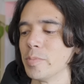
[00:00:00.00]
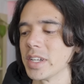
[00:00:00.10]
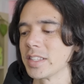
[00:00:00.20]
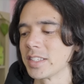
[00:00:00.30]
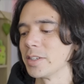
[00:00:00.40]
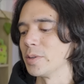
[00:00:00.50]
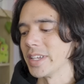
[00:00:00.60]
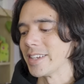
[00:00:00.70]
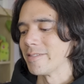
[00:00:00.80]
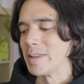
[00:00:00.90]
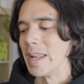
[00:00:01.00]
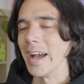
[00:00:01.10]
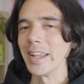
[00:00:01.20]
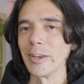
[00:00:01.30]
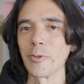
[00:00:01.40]
but it's still like
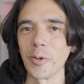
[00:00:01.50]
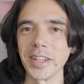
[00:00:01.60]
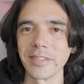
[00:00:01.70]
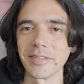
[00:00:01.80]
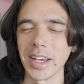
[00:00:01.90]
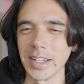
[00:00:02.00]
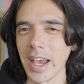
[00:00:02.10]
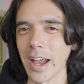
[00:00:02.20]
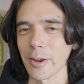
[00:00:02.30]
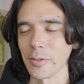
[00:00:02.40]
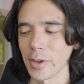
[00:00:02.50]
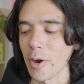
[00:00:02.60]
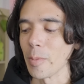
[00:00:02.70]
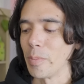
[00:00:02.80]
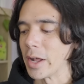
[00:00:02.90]
not a great attacker. There
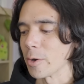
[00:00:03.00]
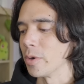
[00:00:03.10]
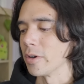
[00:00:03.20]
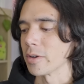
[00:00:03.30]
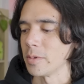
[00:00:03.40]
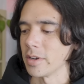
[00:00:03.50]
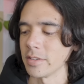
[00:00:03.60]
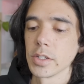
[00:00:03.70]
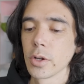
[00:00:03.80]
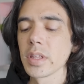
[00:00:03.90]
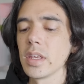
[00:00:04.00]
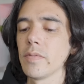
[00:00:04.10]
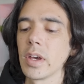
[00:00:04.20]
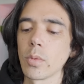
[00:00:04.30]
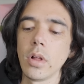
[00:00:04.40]
are better Pokemon. During the
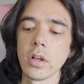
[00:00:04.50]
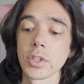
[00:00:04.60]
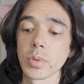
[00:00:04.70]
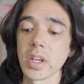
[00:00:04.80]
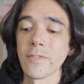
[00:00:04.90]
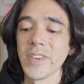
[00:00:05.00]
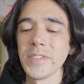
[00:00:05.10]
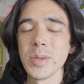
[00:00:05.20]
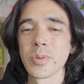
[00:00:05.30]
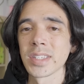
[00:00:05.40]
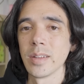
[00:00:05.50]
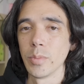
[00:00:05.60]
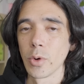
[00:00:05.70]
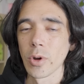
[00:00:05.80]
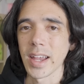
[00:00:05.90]
event, we'll also get 50%
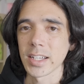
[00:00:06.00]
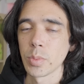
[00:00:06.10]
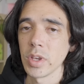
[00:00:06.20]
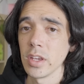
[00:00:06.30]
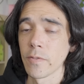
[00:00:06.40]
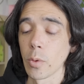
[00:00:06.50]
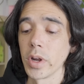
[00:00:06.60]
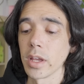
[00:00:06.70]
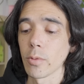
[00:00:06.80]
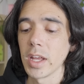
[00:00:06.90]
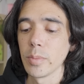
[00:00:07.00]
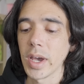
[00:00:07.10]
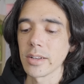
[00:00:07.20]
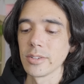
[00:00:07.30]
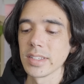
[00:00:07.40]
more XP for winning raid
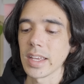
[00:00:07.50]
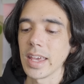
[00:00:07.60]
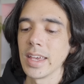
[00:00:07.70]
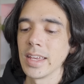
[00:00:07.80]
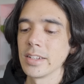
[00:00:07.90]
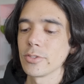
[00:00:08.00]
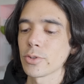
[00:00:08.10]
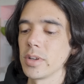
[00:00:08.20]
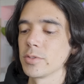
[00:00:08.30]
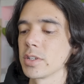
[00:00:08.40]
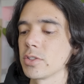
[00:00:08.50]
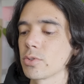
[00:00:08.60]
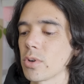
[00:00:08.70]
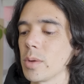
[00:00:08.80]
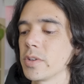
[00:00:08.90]
battles, and trainers can
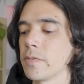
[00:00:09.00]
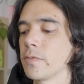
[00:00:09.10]
store up to